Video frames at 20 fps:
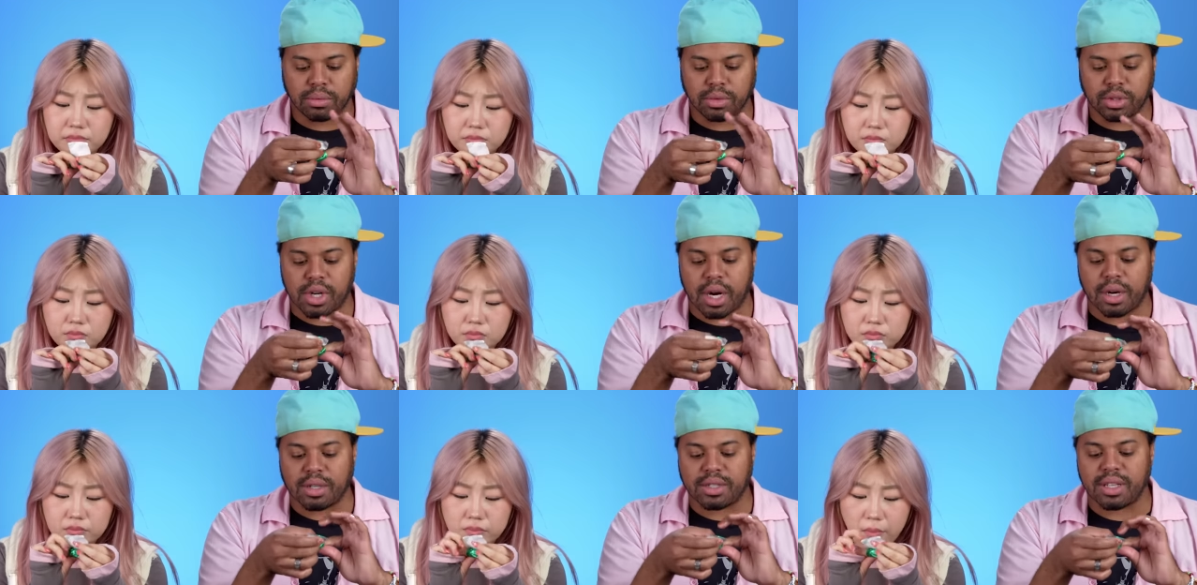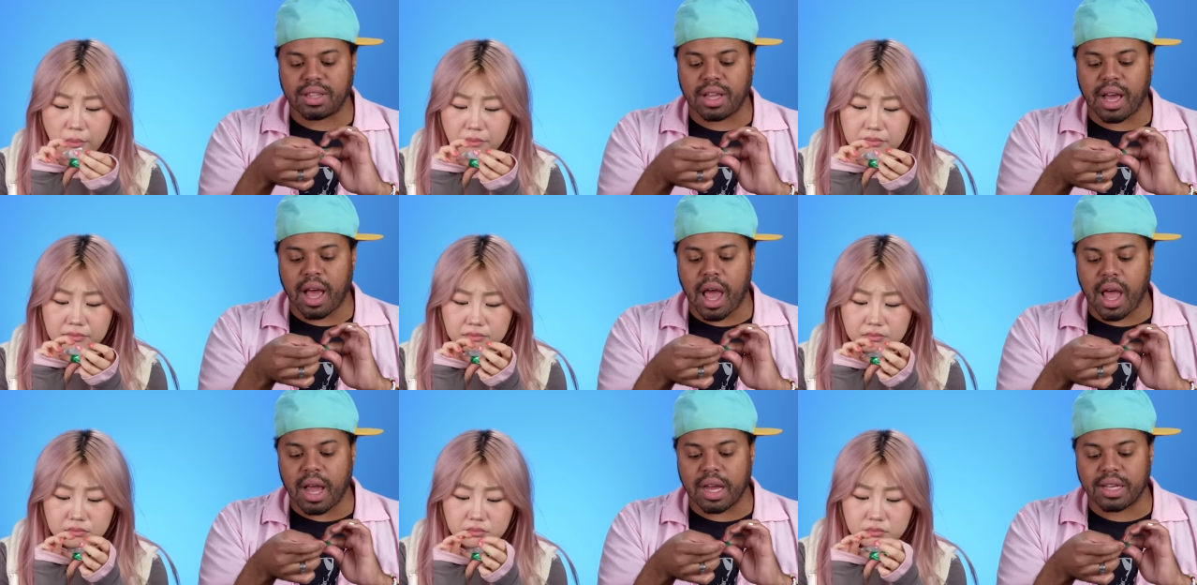Speaker 1: Shout out to
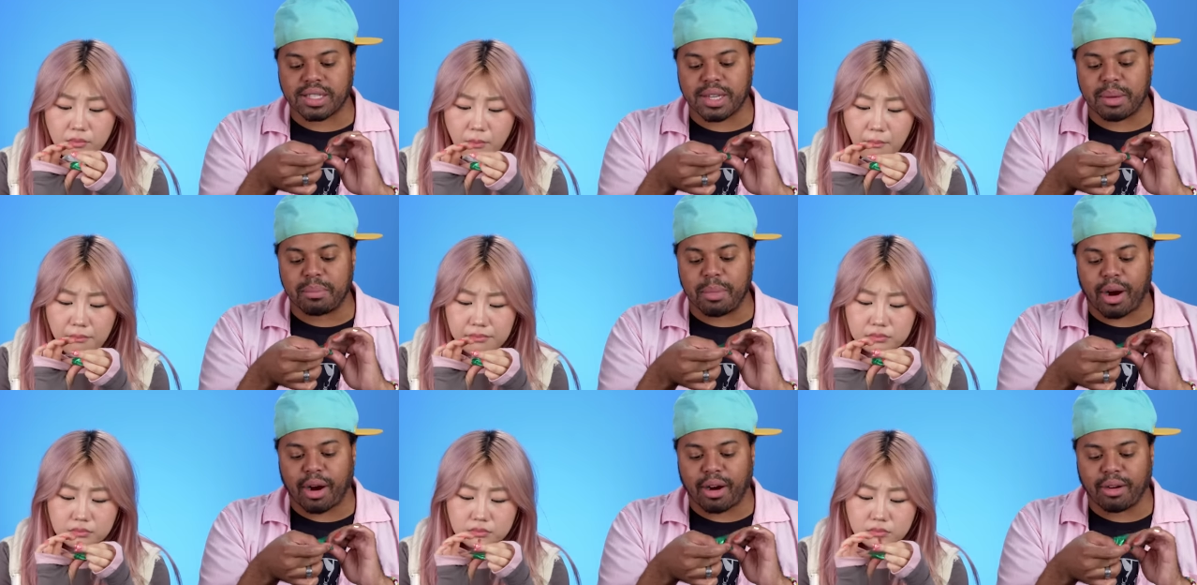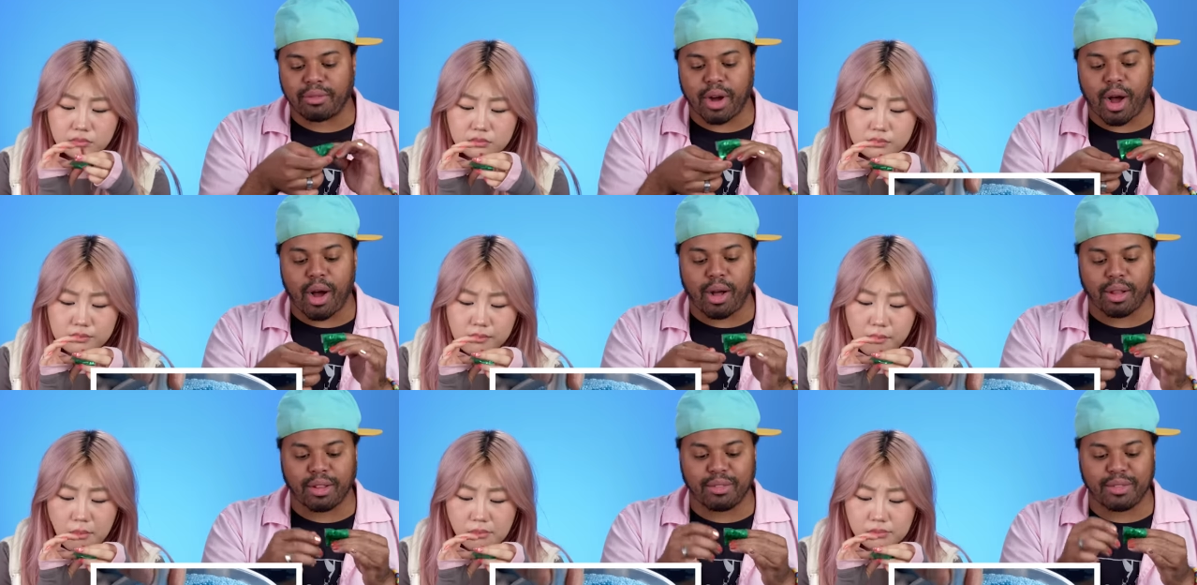the A S M R
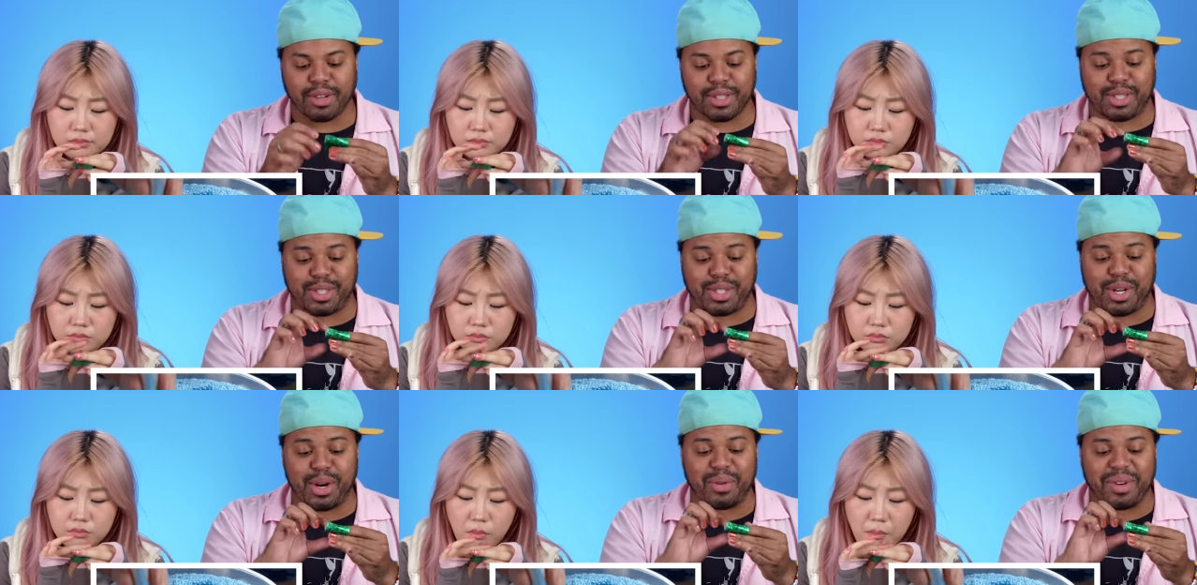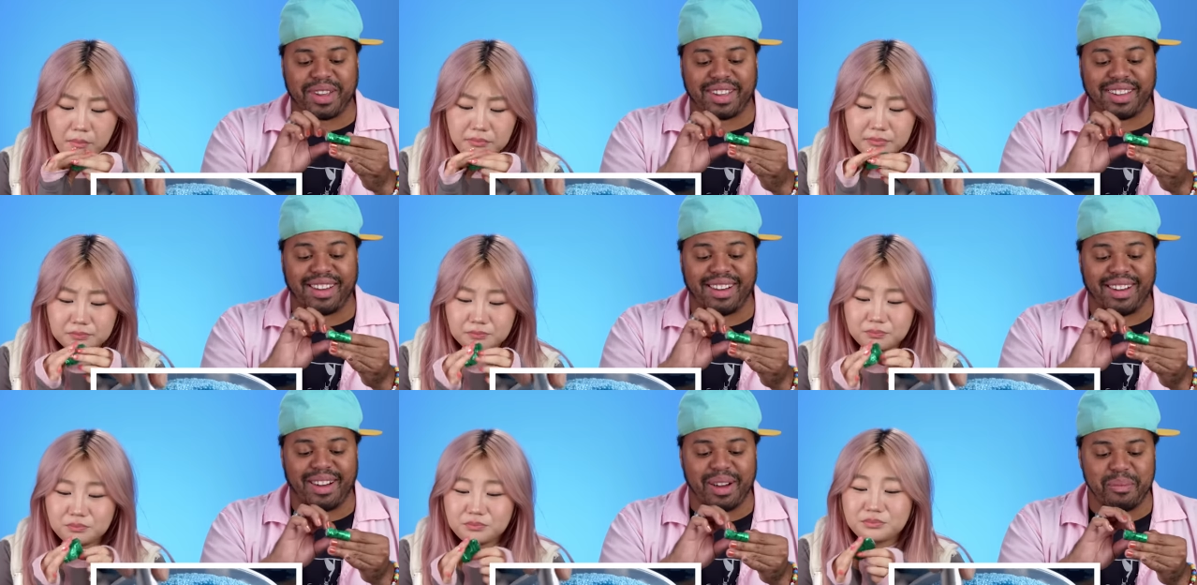of all of us chewing
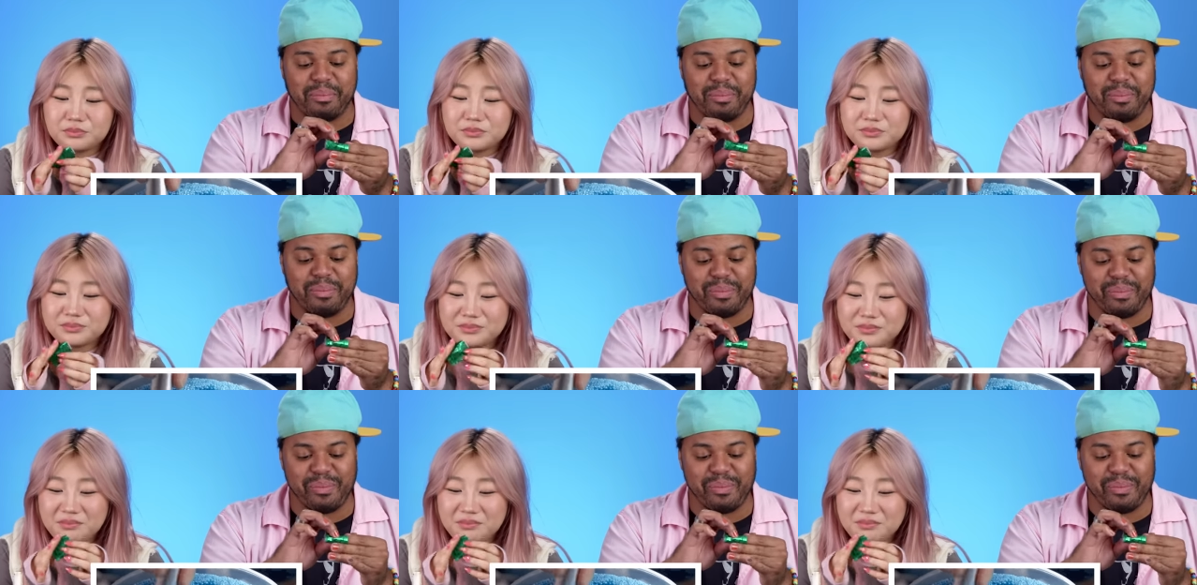gum.